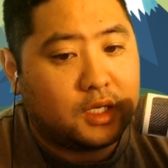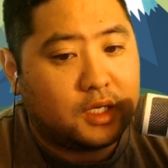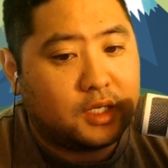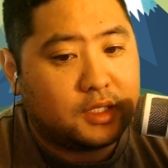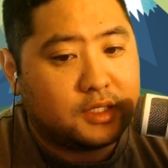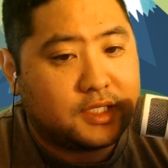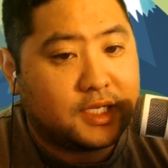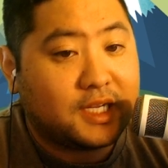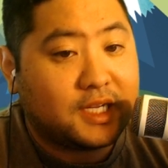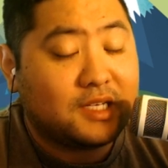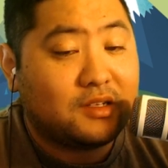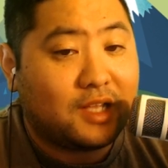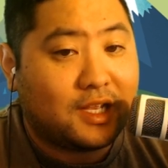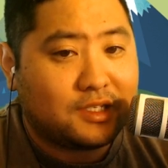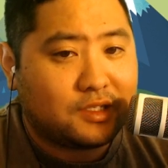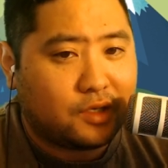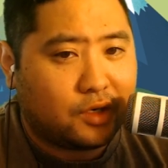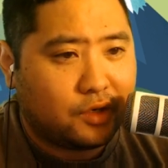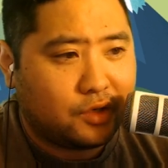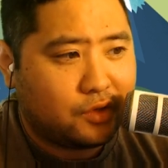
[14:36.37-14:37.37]
Second to
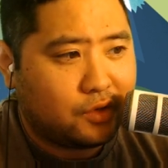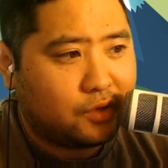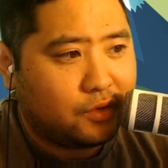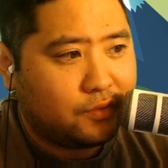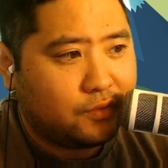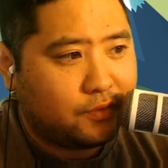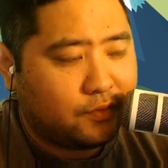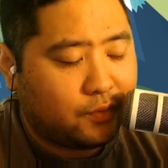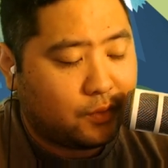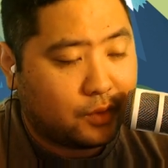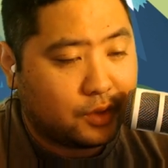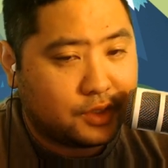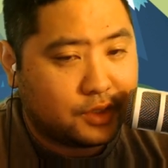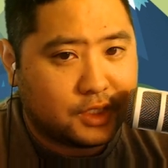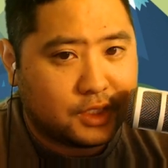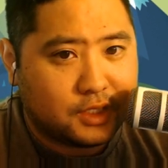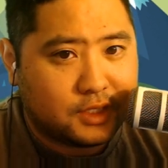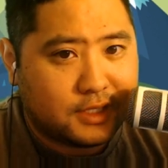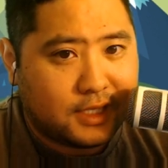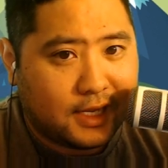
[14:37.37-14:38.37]
last article for
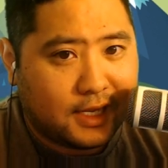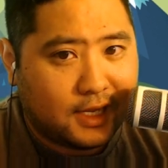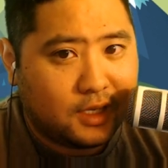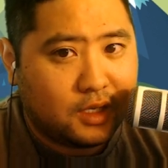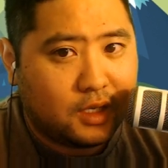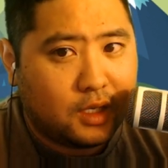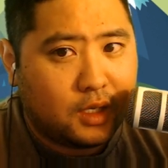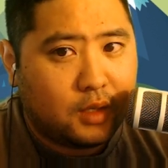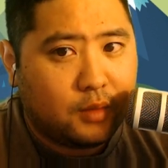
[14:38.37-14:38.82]
today.